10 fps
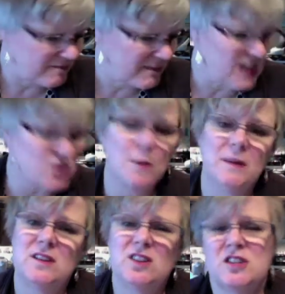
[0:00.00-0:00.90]
So I'm a
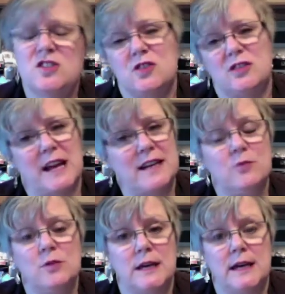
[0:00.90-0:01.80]
little concerned. I didn't
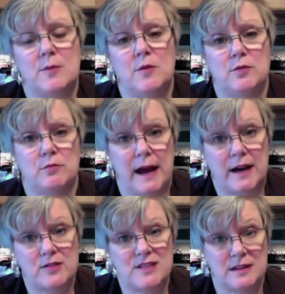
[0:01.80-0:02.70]
really keep good
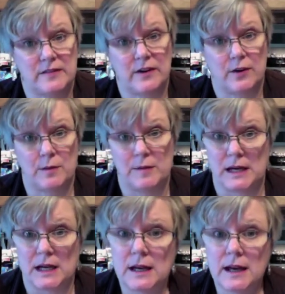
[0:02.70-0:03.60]
records at the very
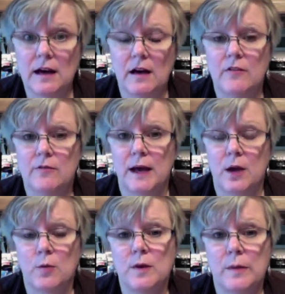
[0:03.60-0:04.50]
beginning of my
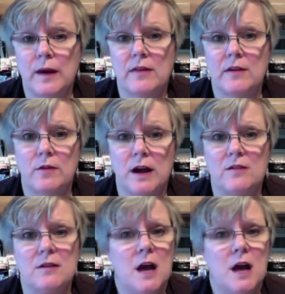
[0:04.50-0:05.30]
homeopathic round,